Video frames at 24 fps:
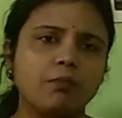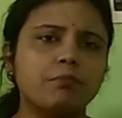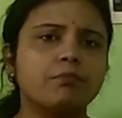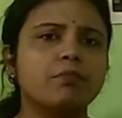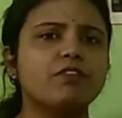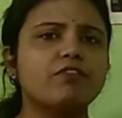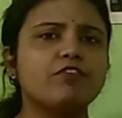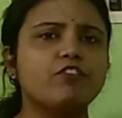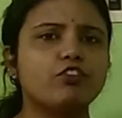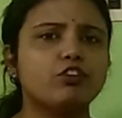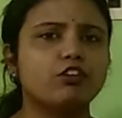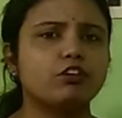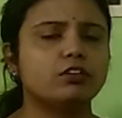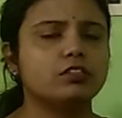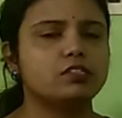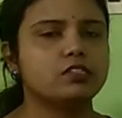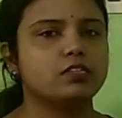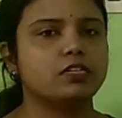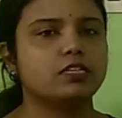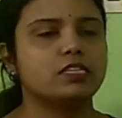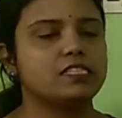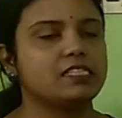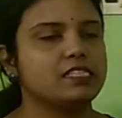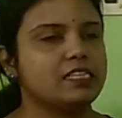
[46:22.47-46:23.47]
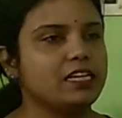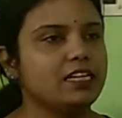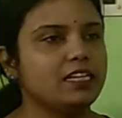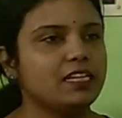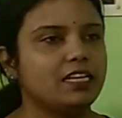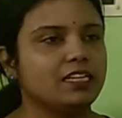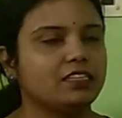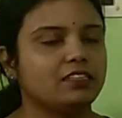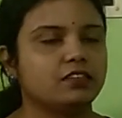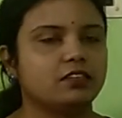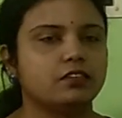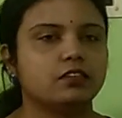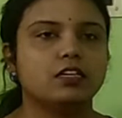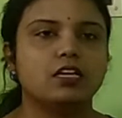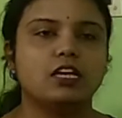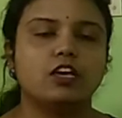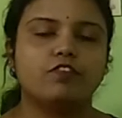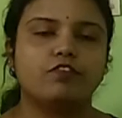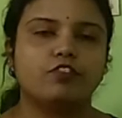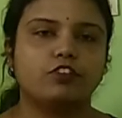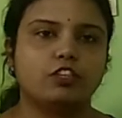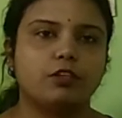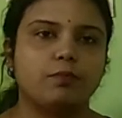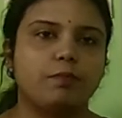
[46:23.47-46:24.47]
Before also I said that
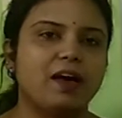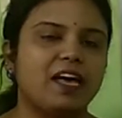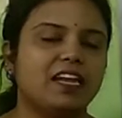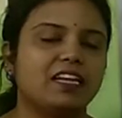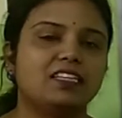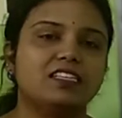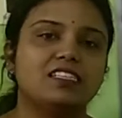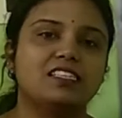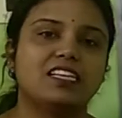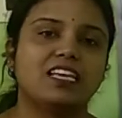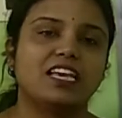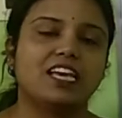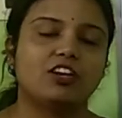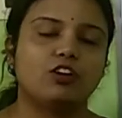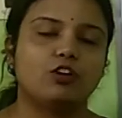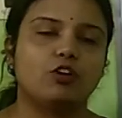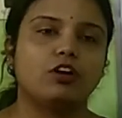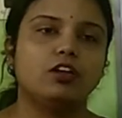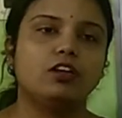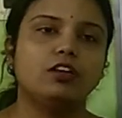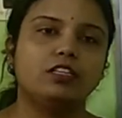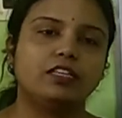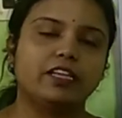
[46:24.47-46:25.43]
for the balancing and all,